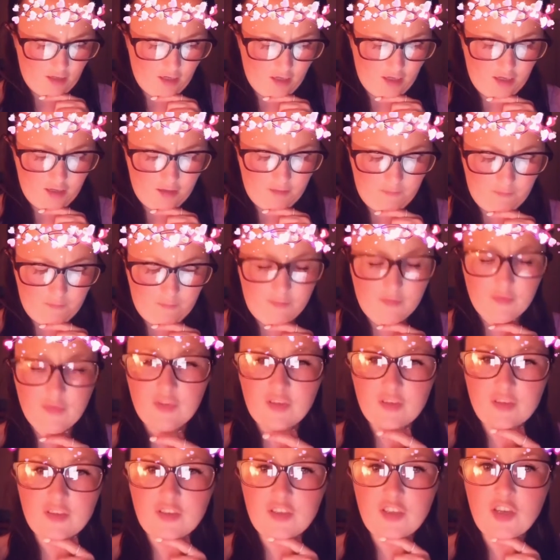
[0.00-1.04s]

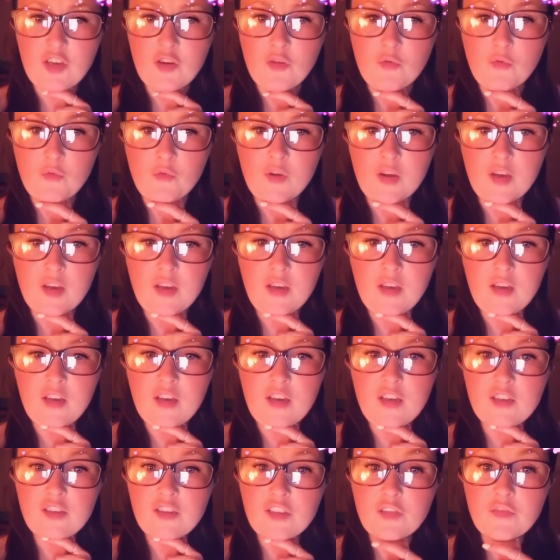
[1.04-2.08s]
2
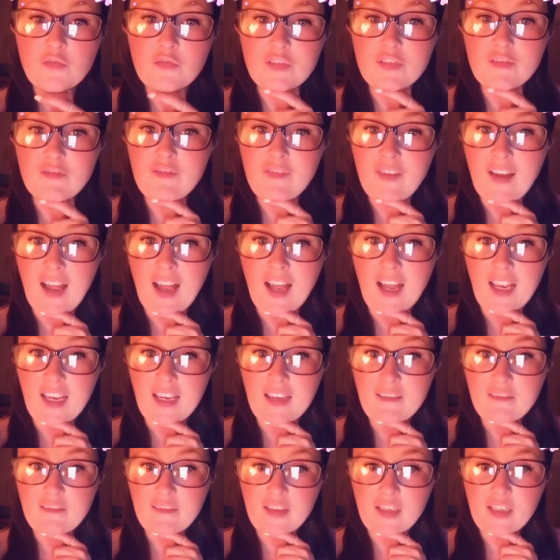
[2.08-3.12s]
to
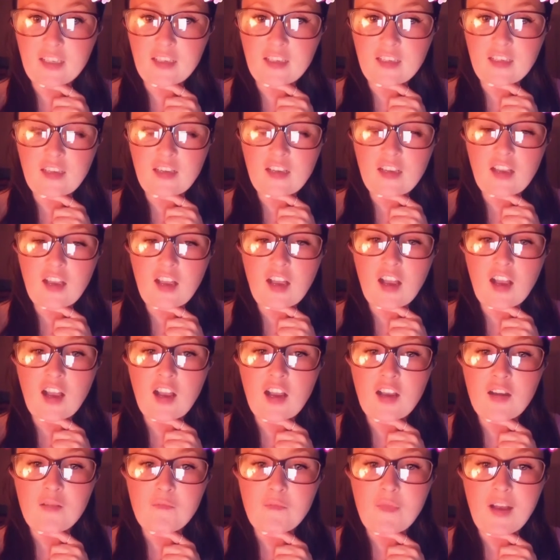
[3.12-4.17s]
5
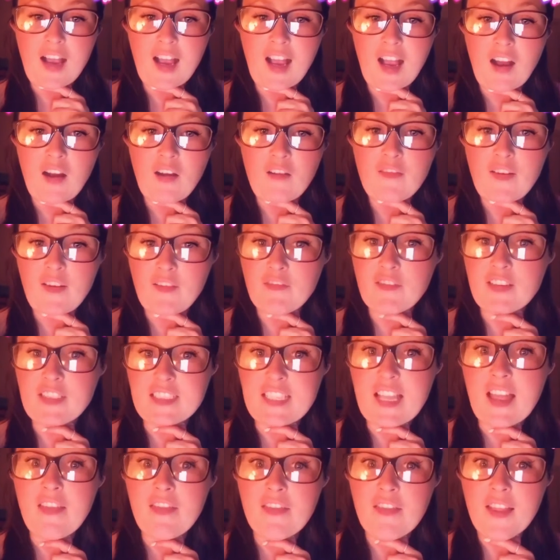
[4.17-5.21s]
out of every
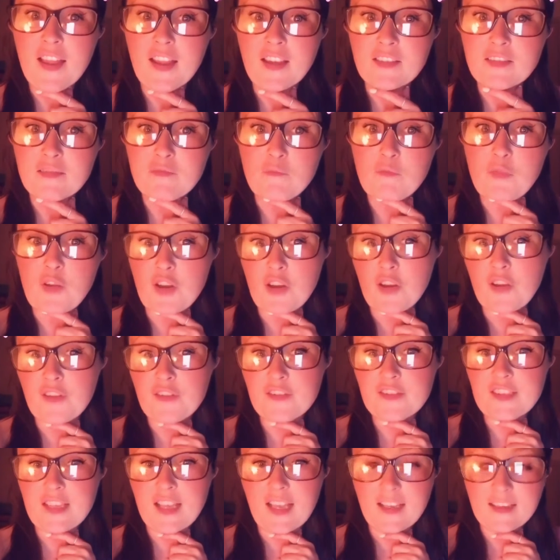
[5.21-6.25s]
10,000
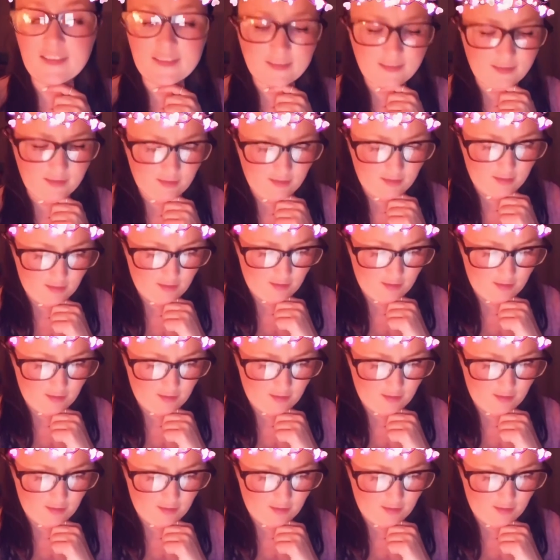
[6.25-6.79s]
births has